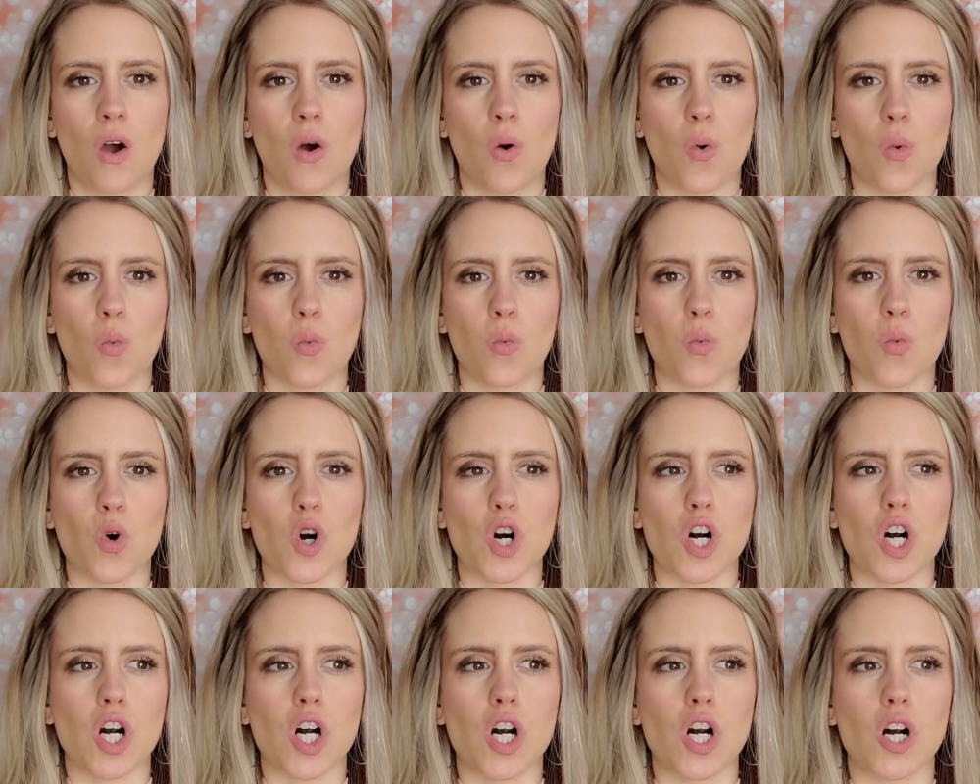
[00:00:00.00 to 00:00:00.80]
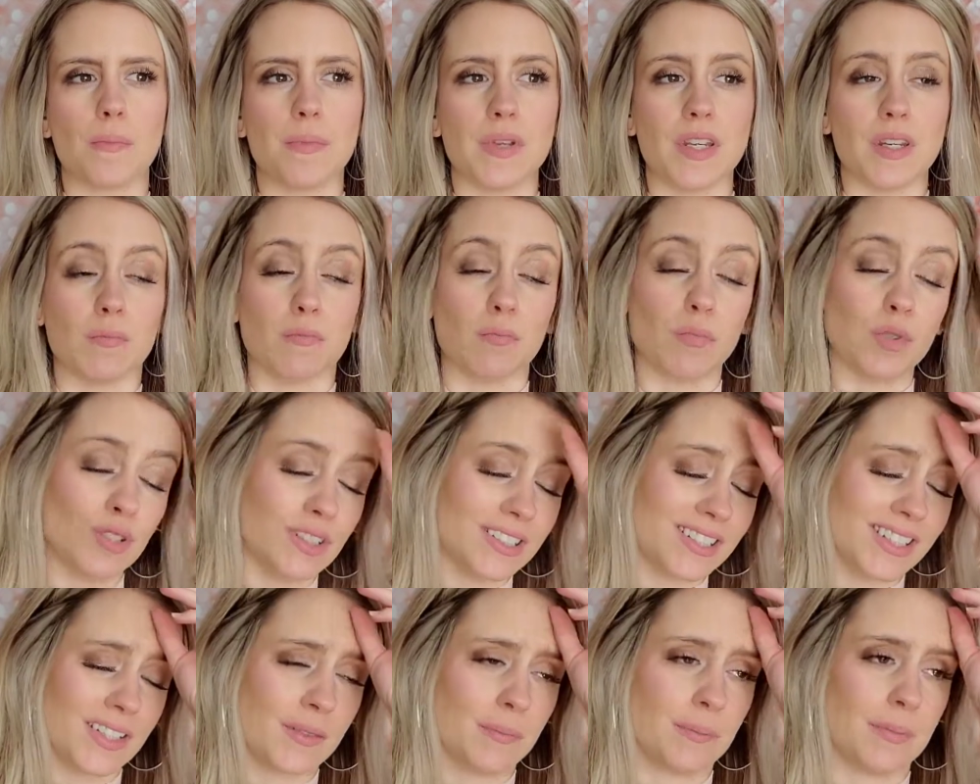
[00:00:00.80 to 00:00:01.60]
were being
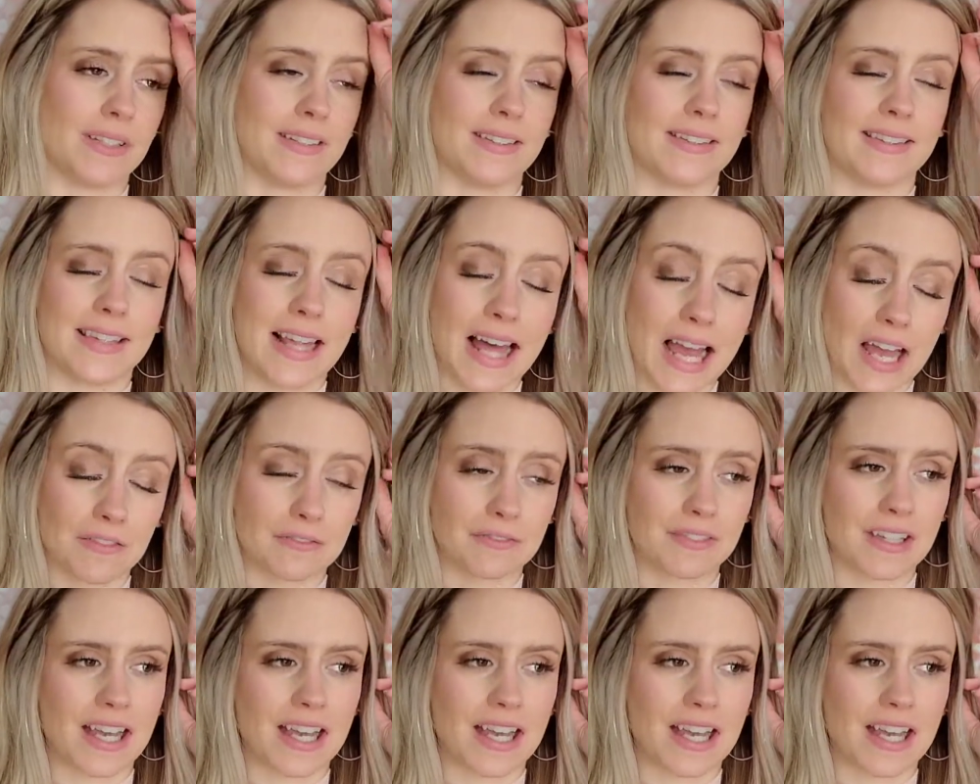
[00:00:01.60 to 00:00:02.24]
bullied, being laughed